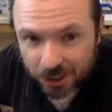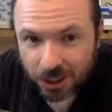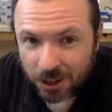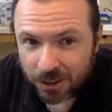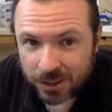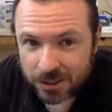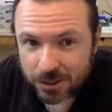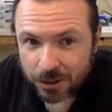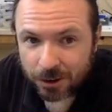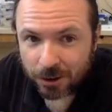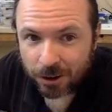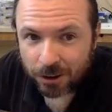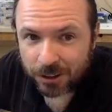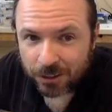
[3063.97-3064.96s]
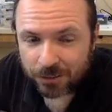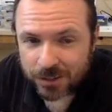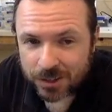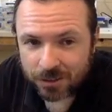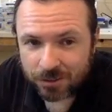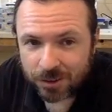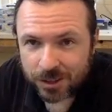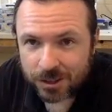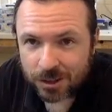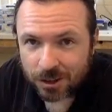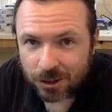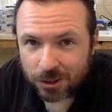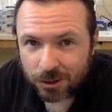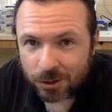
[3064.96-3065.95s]
I know that's euro, and yet for some reason
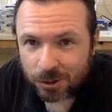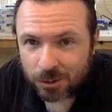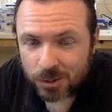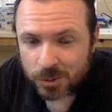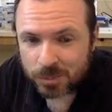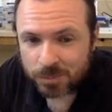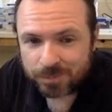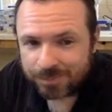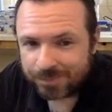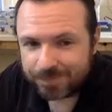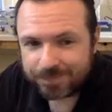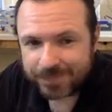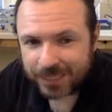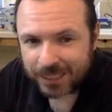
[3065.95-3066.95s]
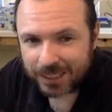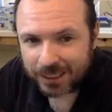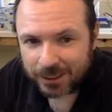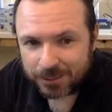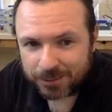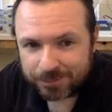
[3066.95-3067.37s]
I thought it was... Yeah.